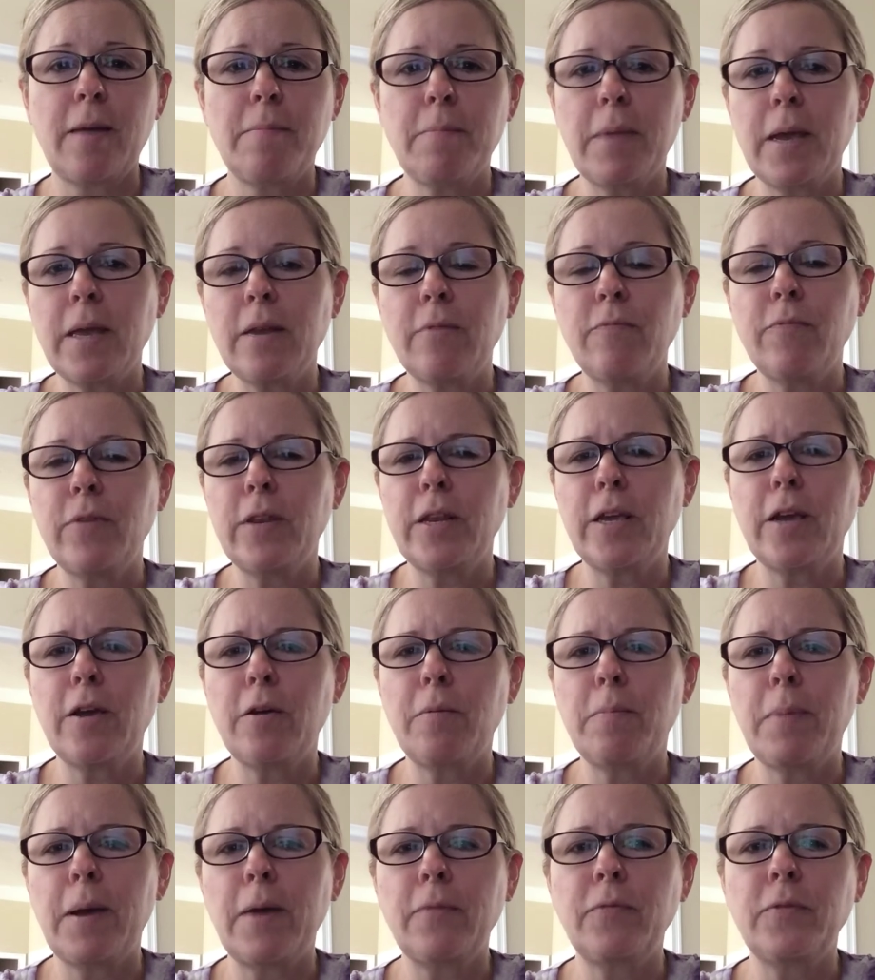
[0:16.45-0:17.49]
I made a video
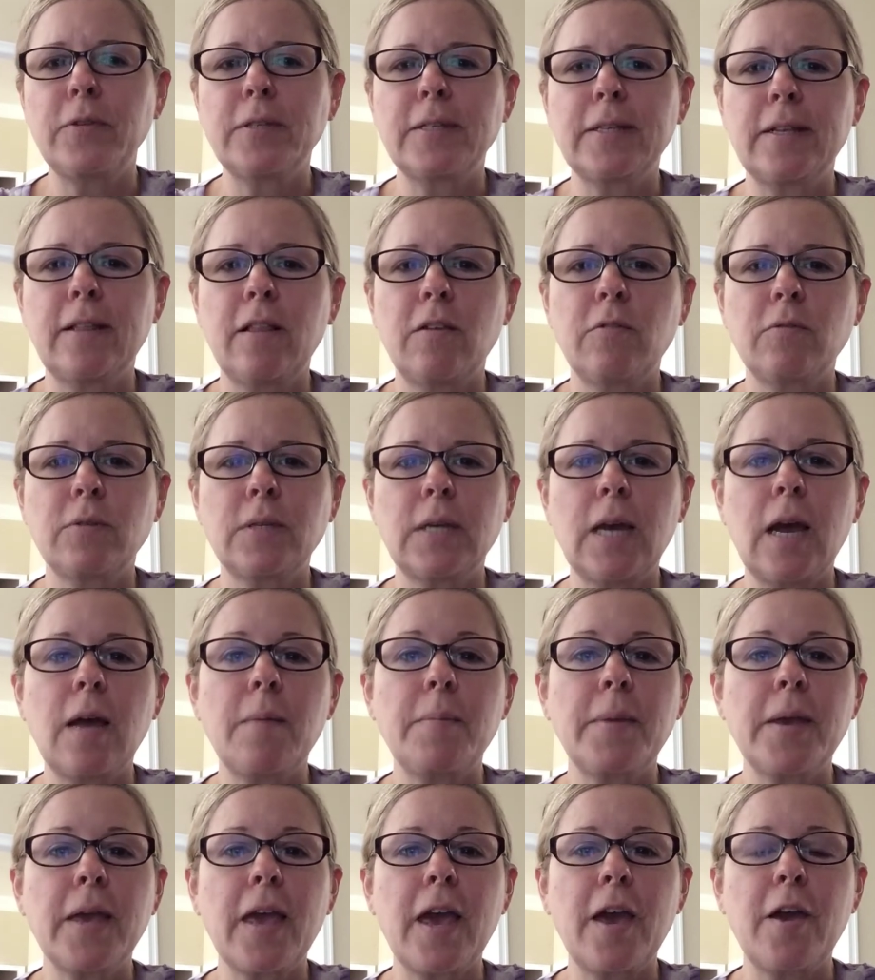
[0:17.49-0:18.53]
about this a long time
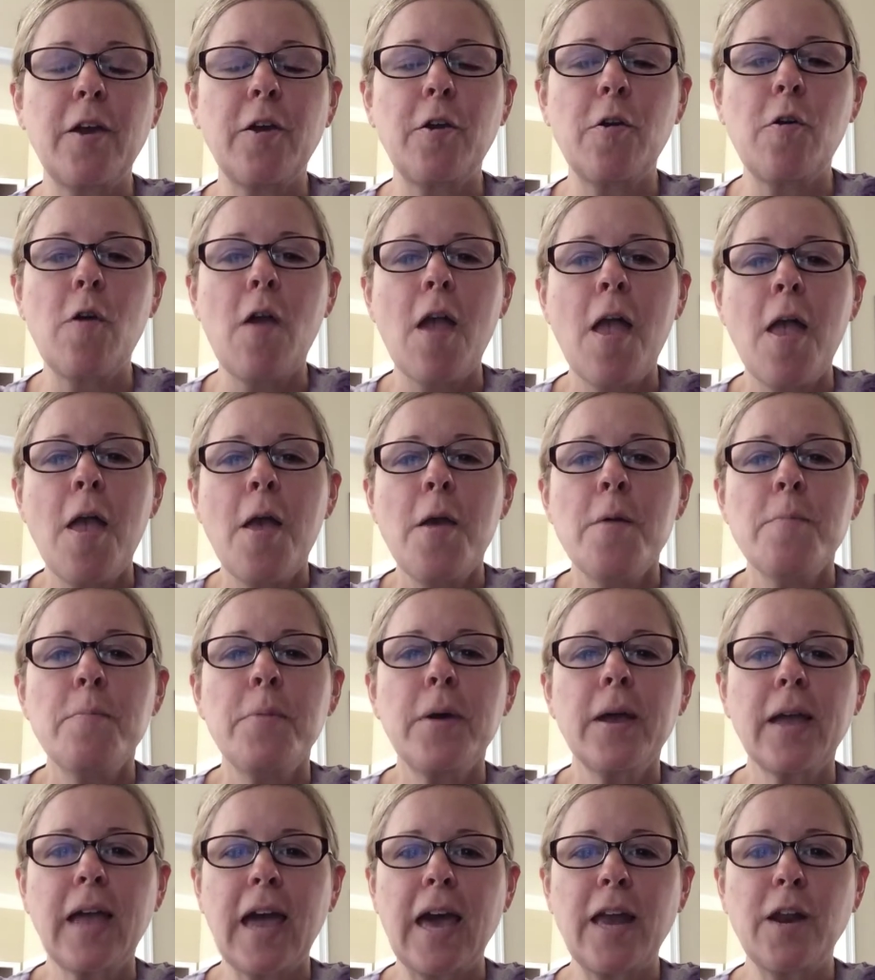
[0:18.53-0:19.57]
ago,
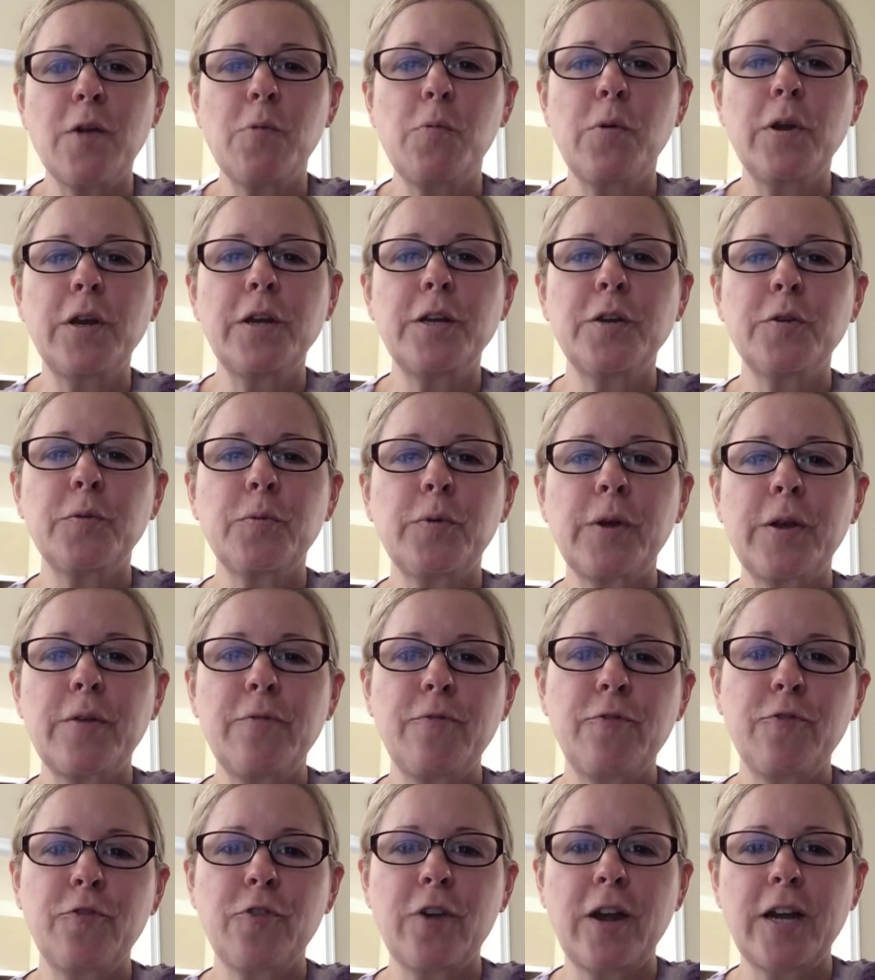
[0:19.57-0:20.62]
but kind of wanted to
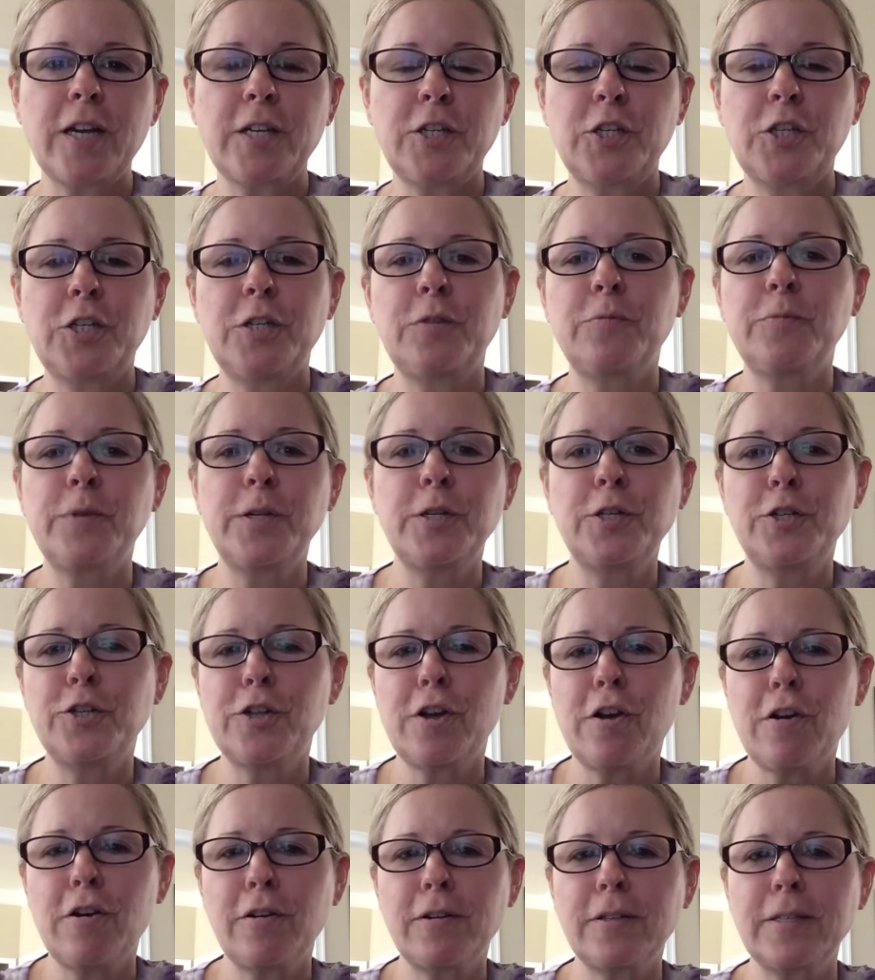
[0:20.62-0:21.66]
refresh and
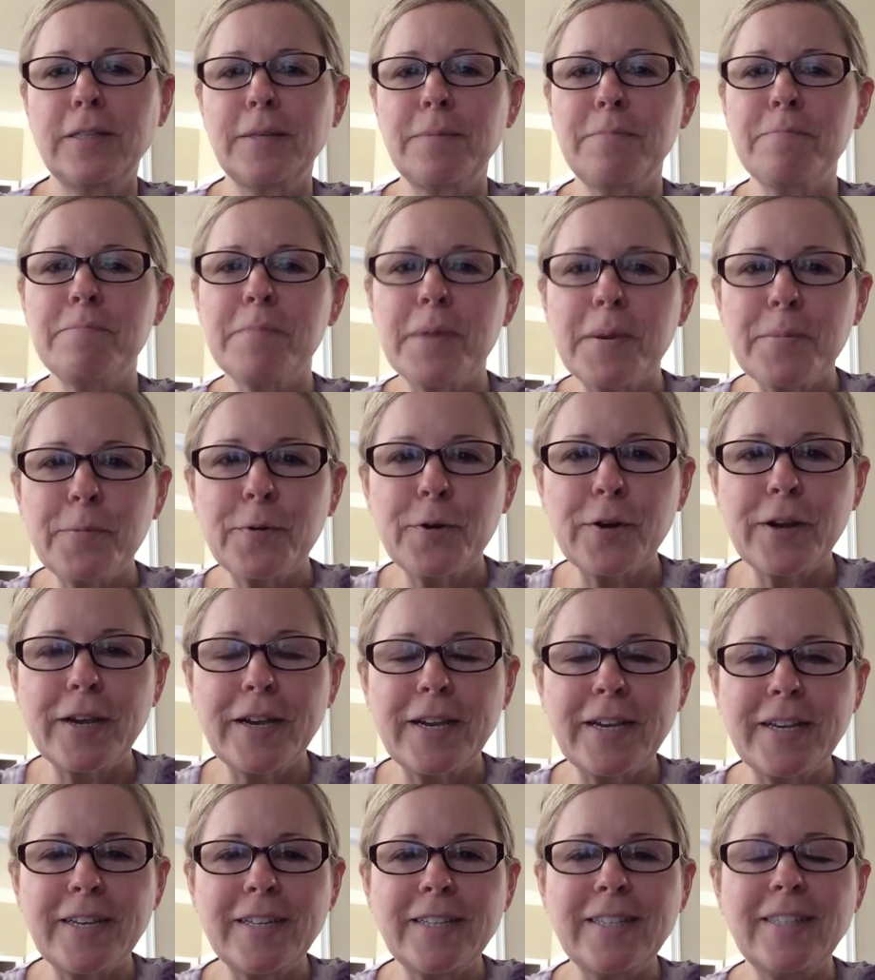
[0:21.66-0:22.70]
redraw some
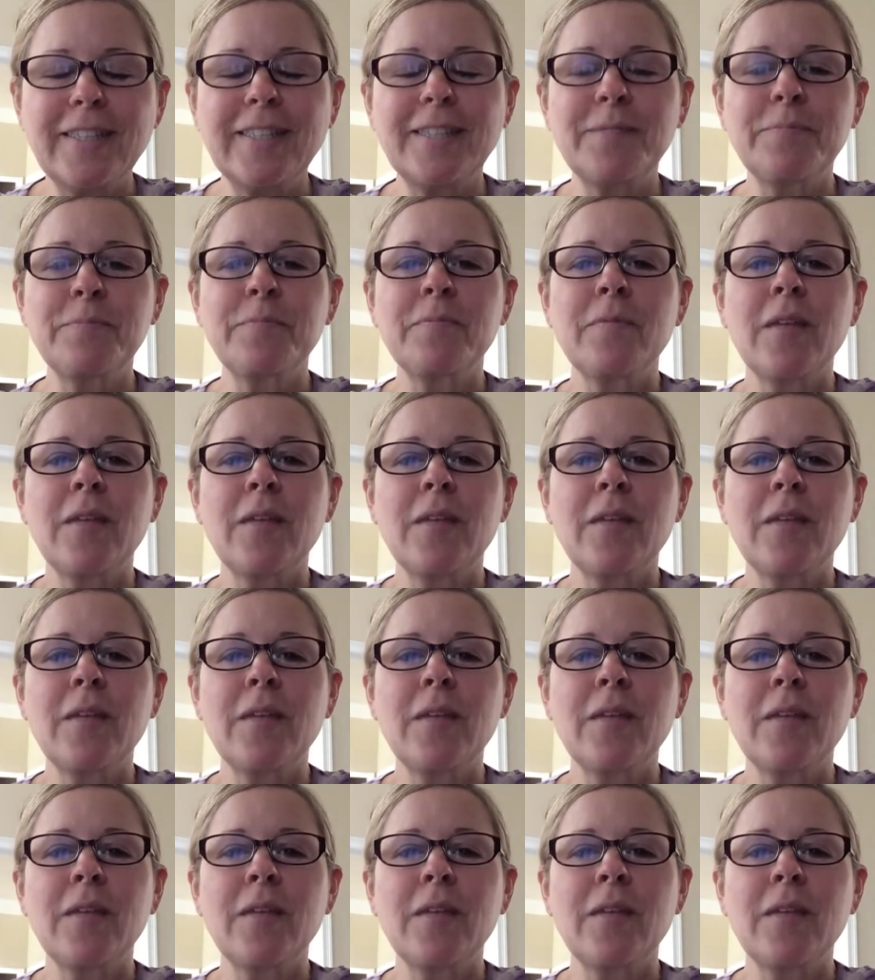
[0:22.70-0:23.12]
memories.